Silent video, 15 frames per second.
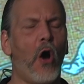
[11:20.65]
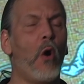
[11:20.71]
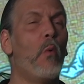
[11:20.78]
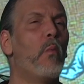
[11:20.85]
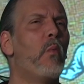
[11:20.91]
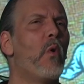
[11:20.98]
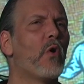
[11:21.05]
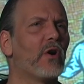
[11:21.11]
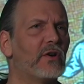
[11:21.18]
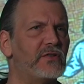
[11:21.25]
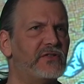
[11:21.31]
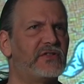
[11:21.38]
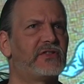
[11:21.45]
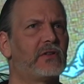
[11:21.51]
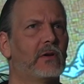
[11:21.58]

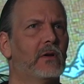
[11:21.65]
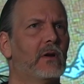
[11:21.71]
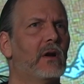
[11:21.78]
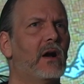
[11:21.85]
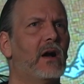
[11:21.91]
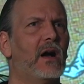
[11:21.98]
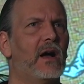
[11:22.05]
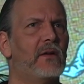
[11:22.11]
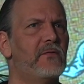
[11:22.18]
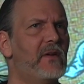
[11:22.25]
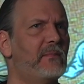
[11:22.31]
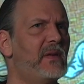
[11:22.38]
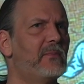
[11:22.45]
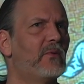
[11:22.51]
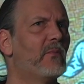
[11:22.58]
Awards
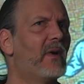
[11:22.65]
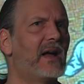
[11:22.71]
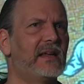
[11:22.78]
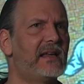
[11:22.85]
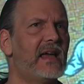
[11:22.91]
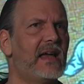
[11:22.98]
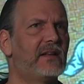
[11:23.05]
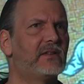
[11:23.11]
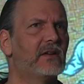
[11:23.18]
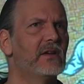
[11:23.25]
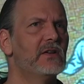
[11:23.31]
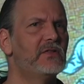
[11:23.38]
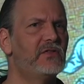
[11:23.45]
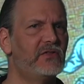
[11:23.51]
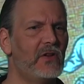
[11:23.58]
that people might get.
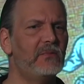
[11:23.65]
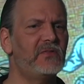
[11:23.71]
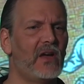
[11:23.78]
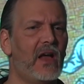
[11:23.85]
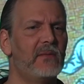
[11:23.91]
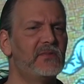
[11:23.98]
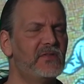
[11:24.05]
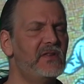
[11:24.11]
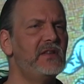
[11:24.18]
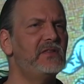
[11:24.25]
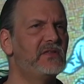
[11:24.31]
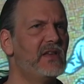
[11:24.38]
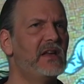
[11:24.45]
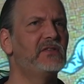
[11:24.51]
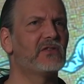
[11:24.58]
Sometimes
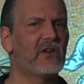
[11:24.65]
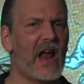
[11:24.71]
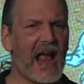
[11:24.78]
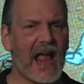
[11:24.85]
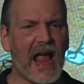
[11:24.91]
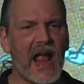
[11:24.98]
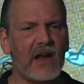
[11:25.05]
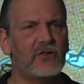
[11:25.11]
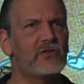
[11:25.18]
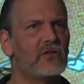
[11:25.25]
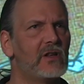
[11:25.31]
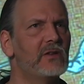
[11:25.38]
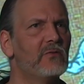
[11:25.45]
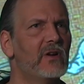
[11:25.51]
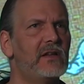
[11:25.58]
these things are
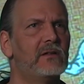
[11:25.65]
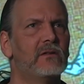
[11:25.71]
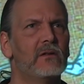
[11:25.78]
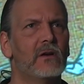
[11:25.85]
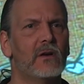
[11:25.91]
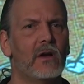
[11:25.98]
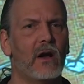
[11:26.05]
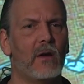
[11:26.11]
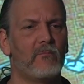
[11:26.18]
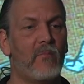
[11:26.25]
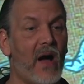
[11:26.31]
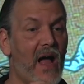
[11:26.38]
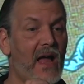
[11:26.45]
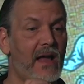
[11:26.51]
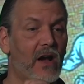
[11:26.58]
actually written
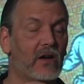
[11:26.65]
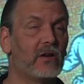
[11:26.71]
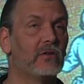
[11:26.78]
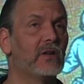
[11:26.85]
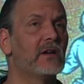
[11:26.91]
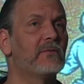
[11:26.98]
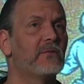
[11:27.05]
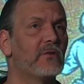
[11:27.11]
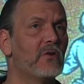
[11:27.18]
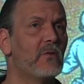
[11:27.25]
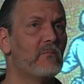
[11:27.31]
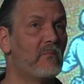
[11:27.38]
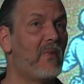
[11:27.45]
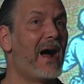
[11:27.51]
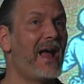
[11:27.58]
by a
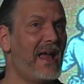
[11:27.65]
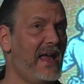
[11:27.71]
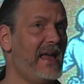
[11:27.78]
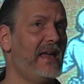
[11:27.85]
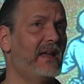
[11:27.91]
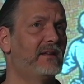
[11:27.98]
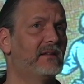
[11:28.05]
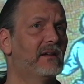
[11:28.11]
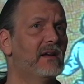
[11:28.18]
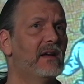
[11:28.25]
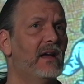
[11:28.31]
calligrapher by hand.